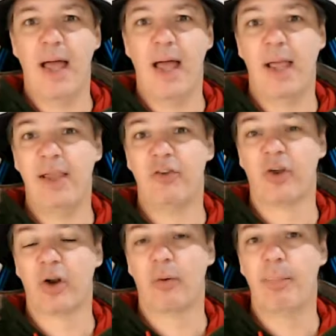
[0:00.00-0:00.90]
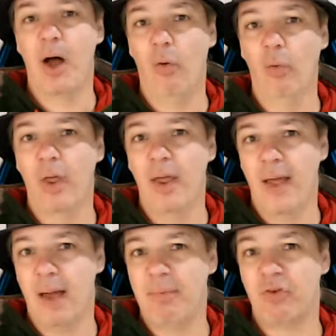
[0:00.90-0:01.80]
He started on pole,
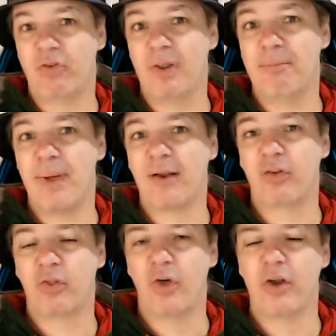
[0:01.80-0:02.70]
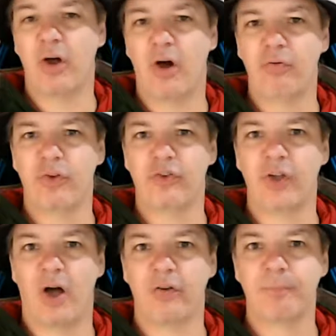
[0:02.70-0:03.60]
but slipped back to third off the
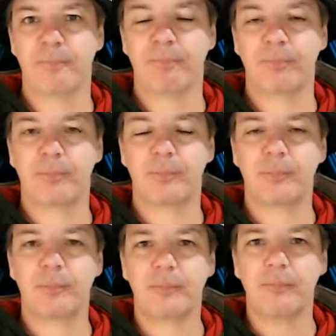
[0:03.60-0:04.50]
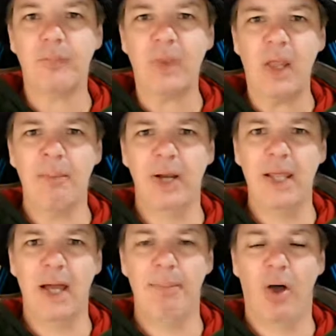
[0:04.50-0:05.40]
start. But
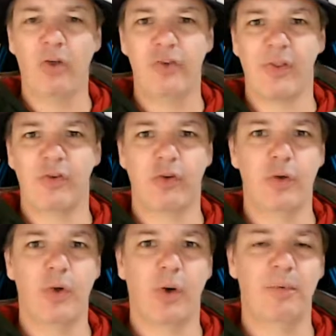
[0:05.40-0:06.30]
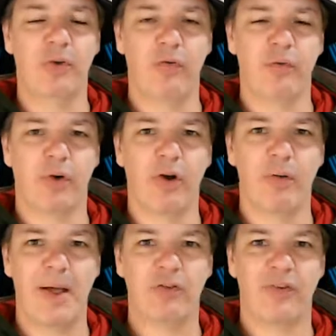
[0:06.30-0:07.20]
he passed the other 2, got himself in front of
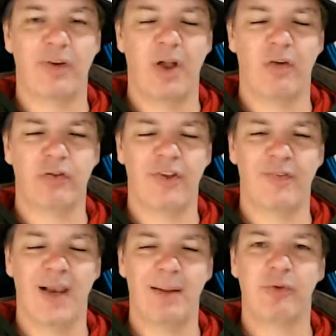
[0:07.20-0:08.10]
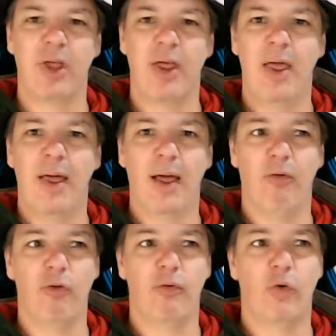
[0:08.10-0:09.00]
about after 7 laps
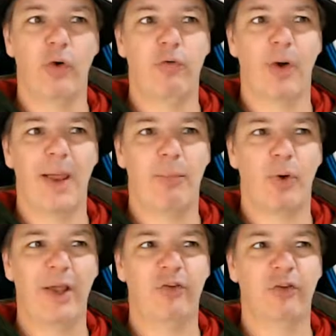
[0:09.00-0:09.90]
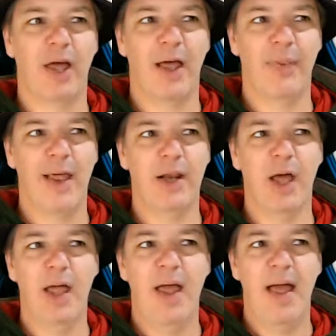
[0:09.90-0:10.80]
of the 44-lap race, and
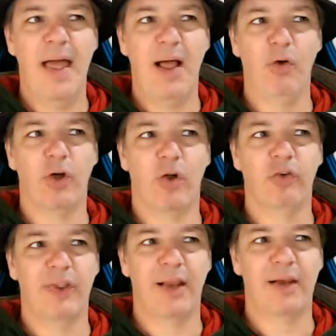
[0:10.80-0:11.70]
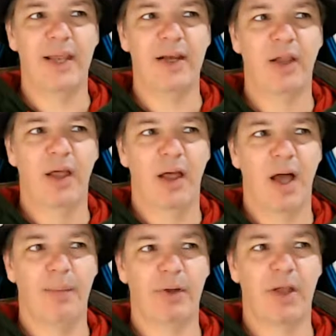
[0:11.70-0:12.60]
then held onto that lead
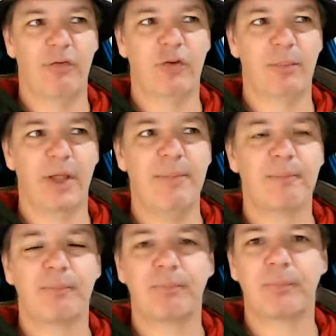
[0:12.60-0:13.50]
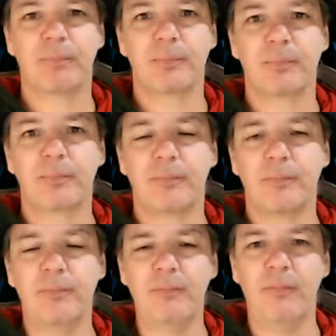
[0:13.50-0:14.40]
comfortably
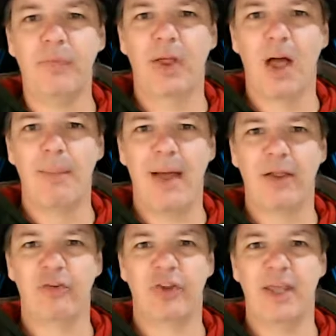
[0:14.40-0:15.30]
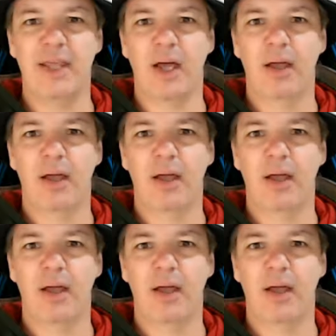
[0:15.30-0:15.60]
as he